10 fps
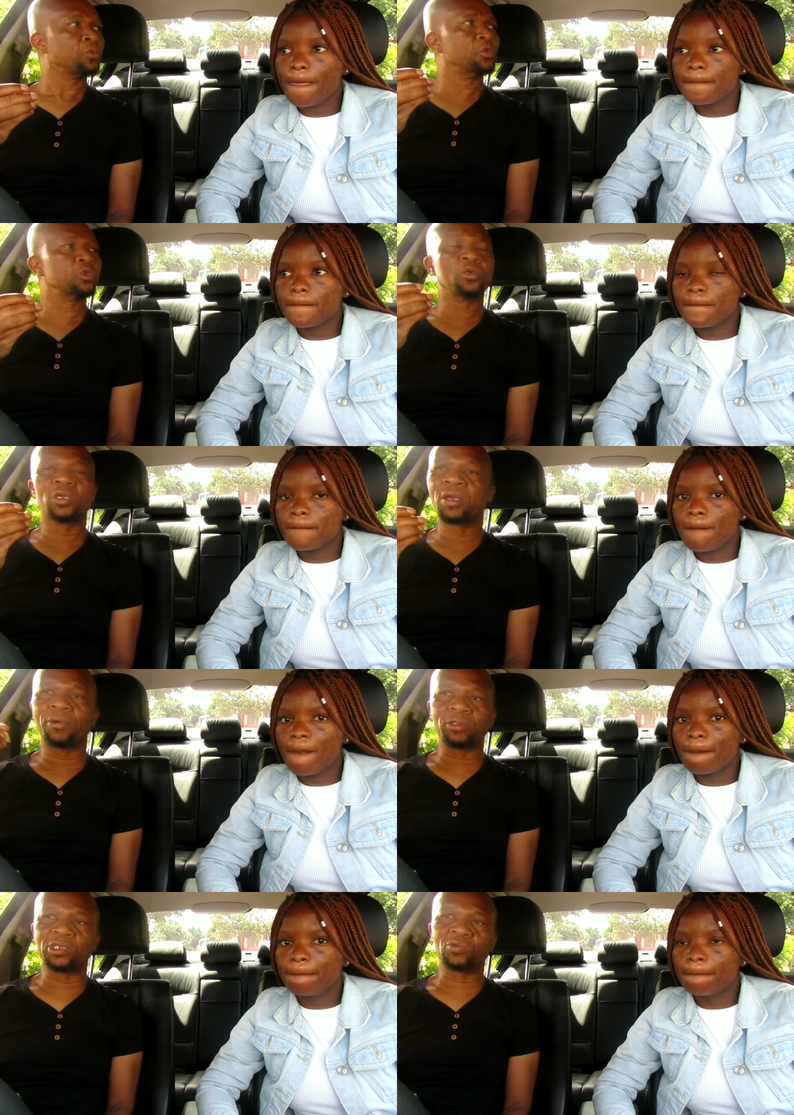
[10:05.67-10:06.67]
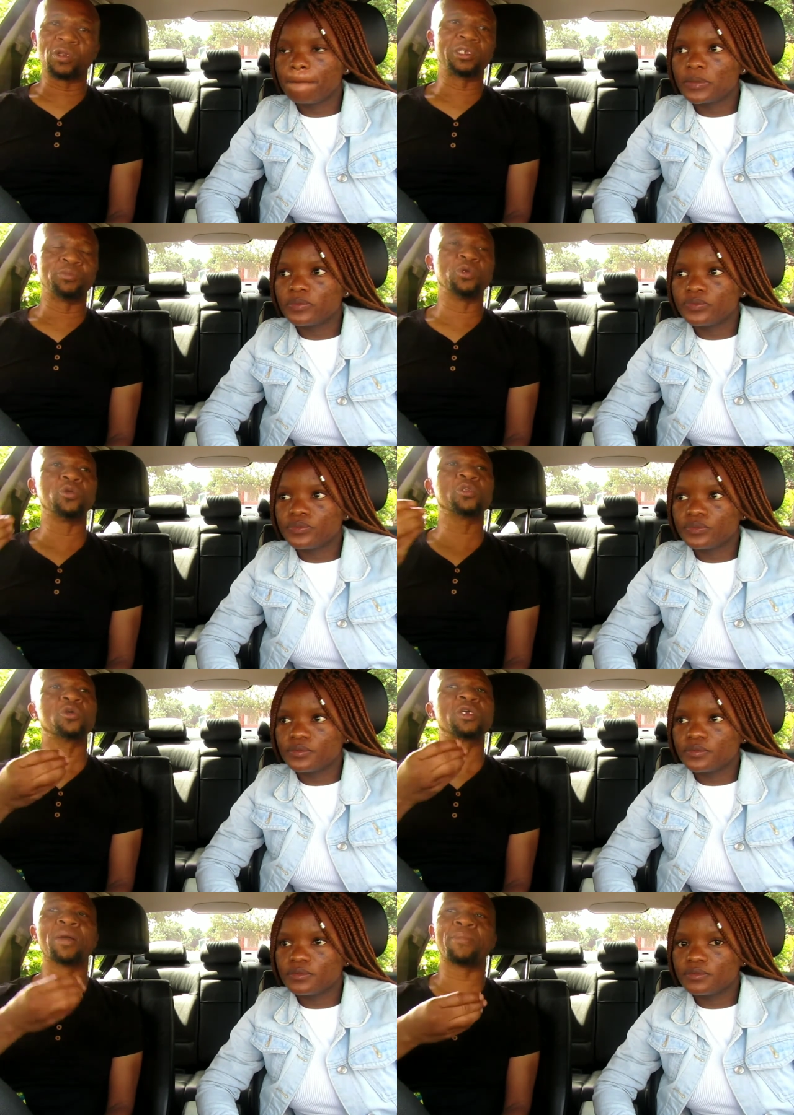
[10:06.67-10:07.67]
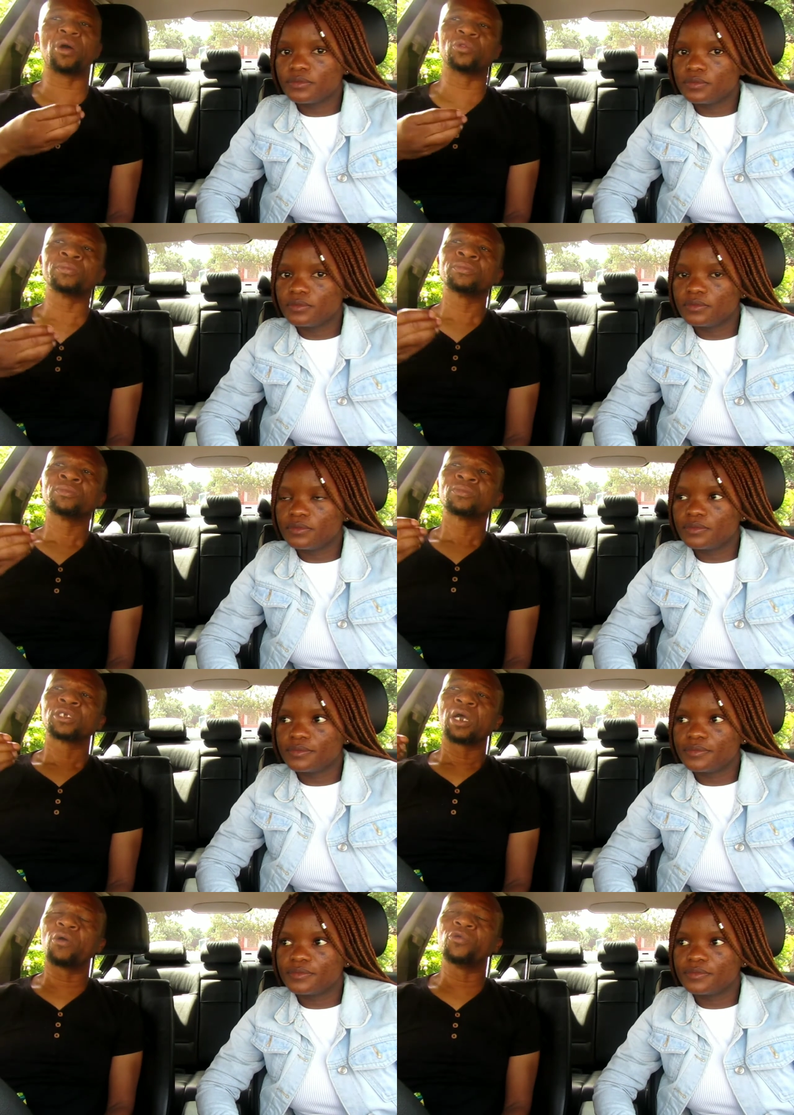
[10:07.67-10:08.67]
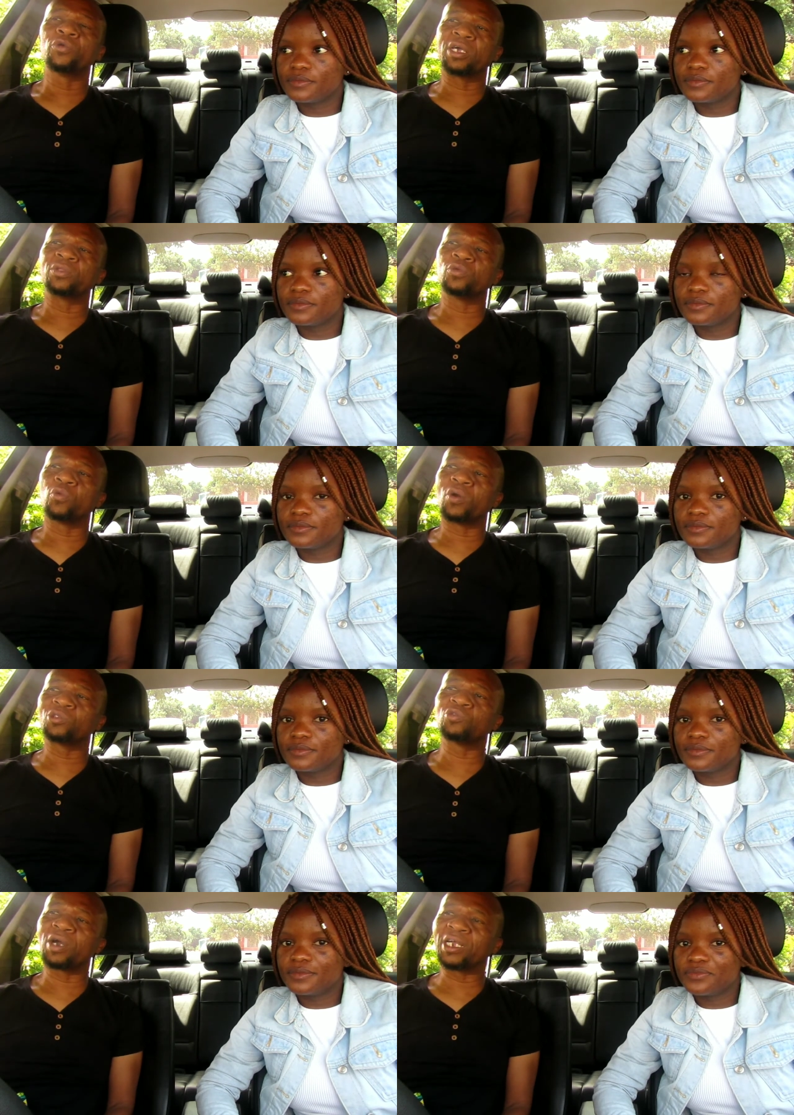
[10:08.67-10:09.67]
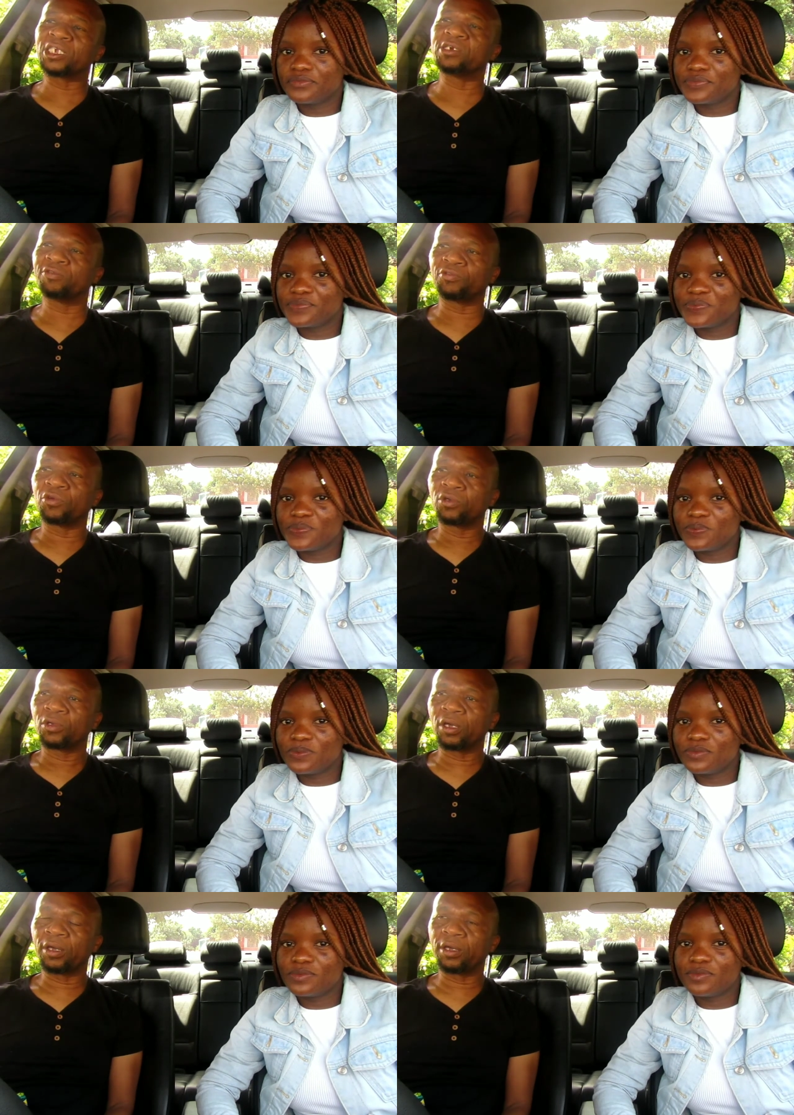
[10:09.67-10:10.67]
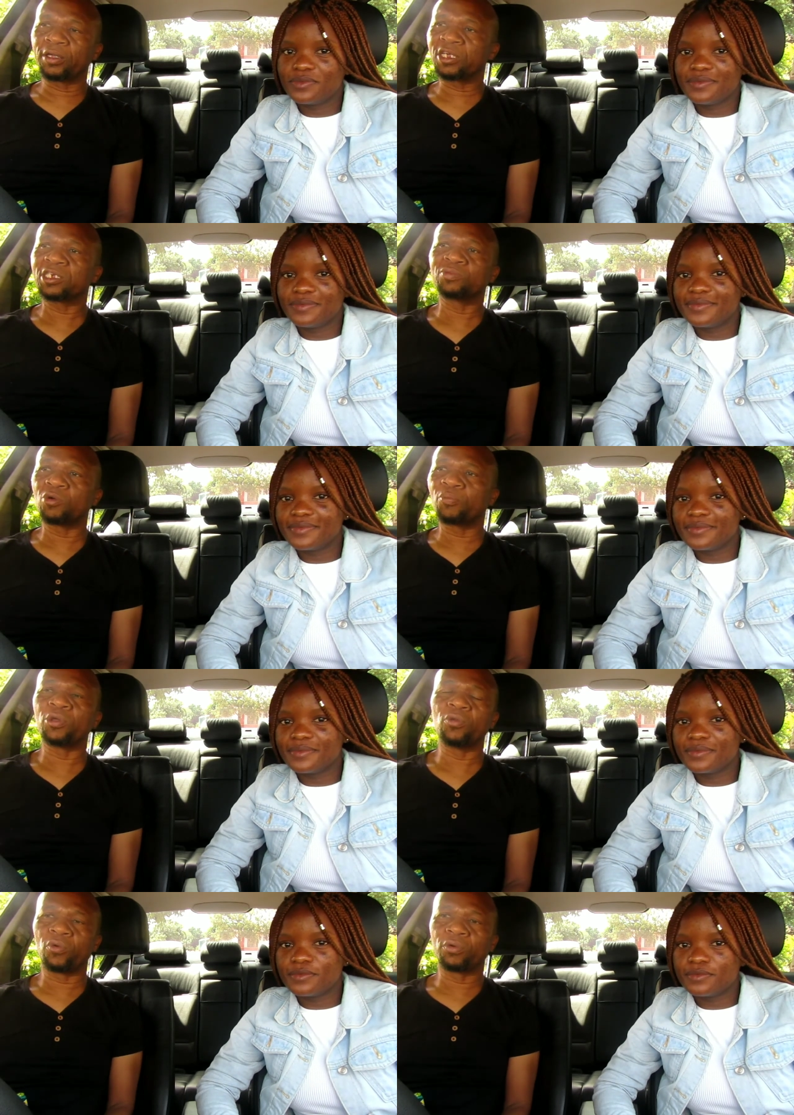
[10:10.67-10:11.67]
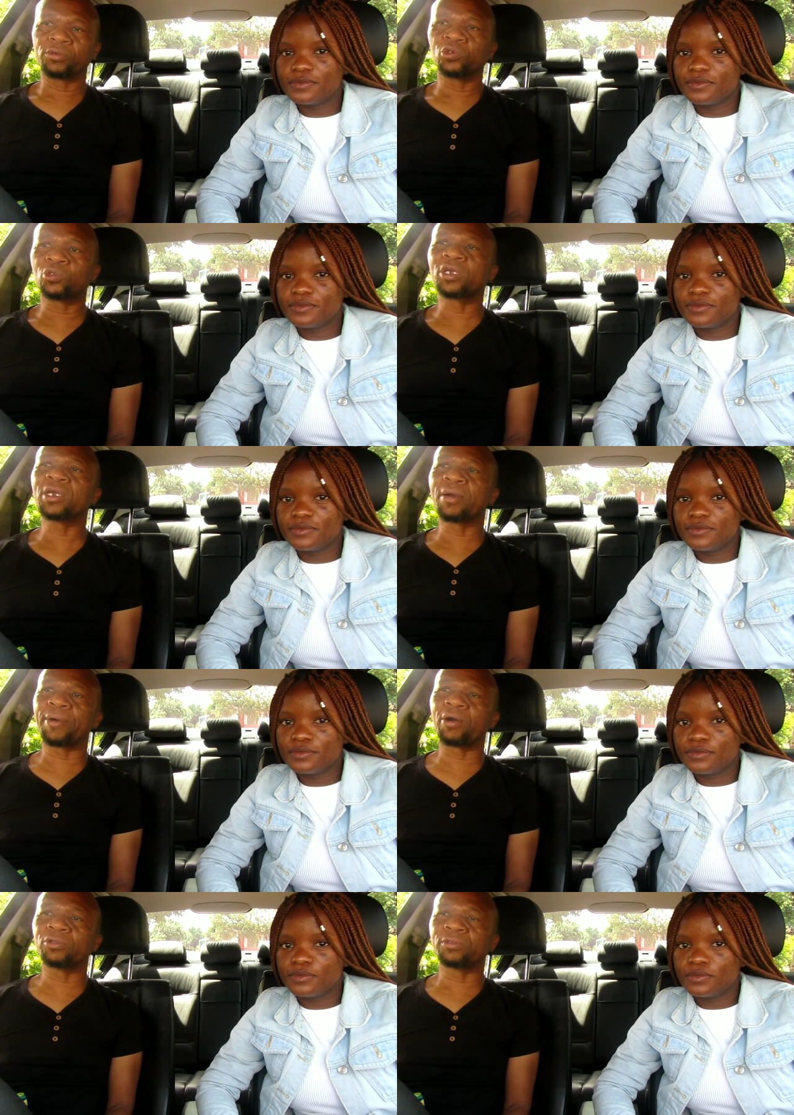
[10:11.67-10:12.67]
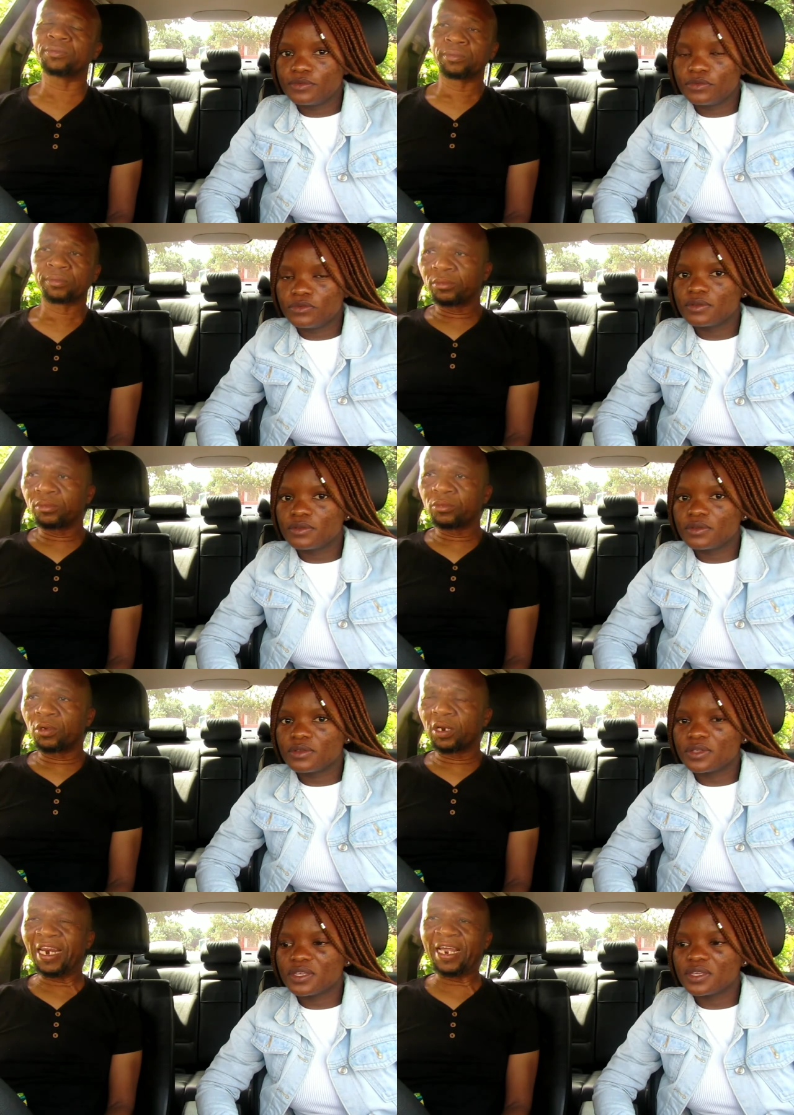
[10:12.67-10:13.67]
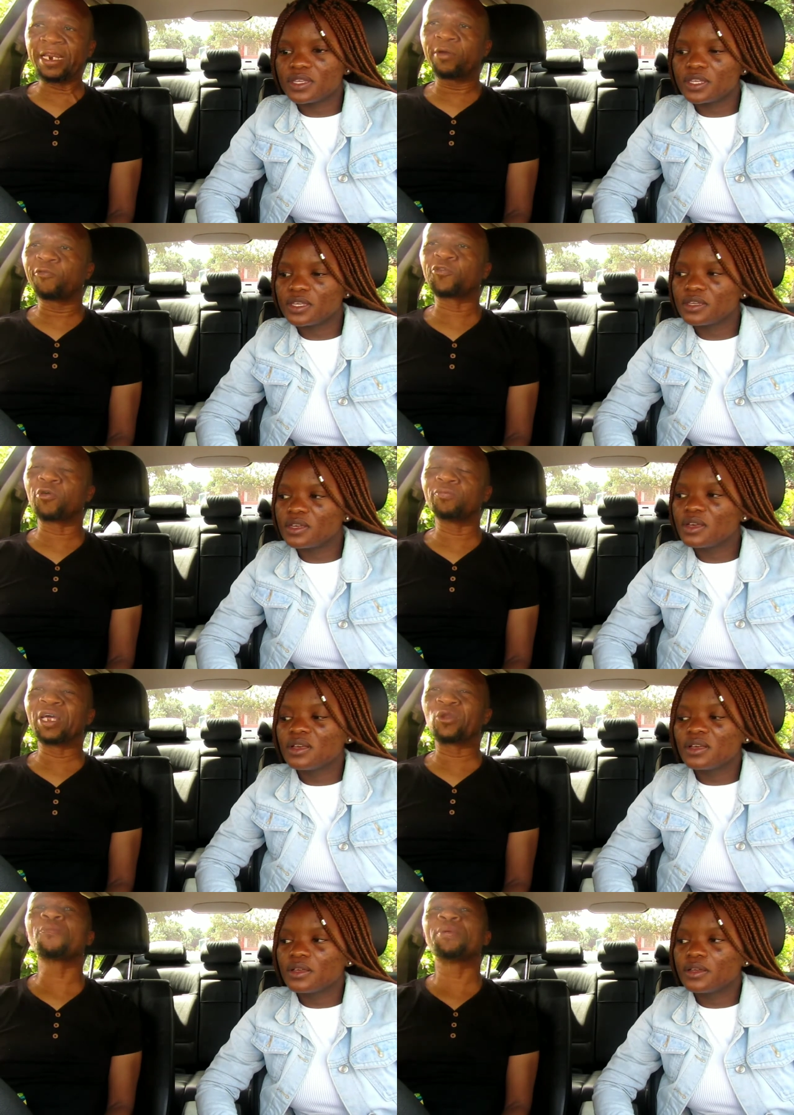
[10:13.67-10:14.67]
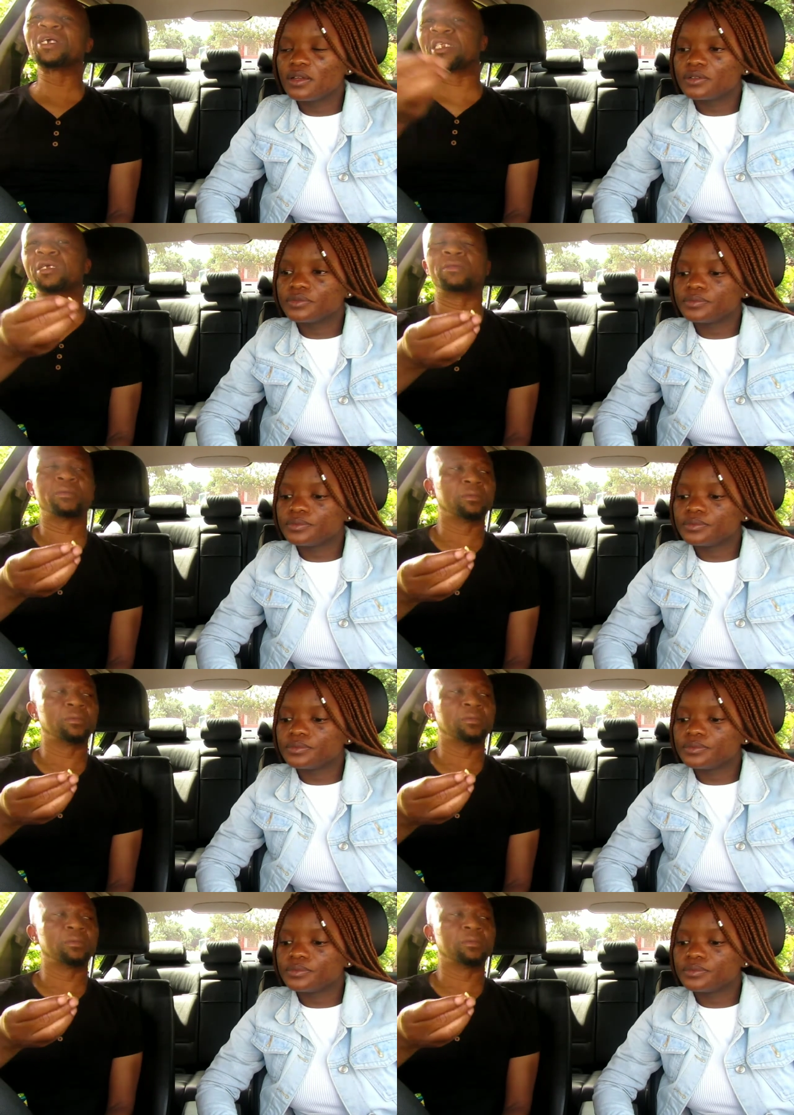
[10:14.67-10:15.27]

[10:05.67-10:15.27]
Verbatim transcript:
Speaker 1: You're not talking about the scholarship. You're not talking about how you get you want to achieve uh, things more pillow. You're talking about learning from the wrong person.